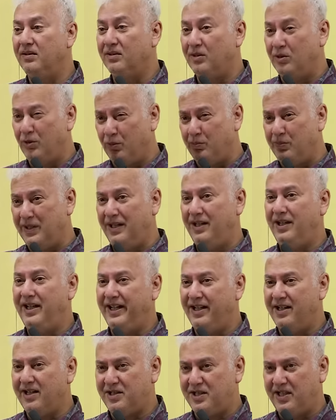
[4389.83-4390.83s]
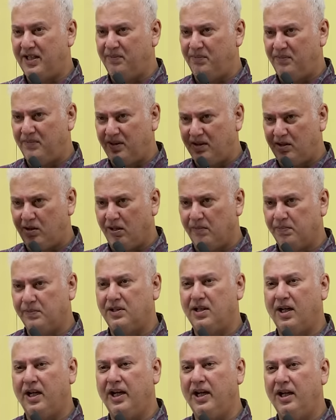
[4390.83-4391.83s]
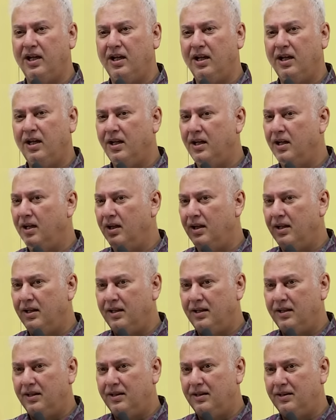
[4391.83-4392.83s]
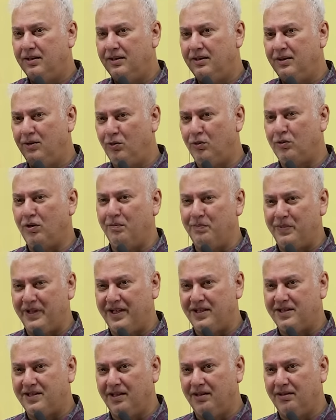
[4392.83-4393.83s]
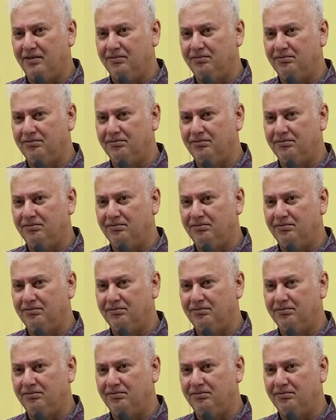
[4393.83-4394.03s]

global leadership, top 3, no competition,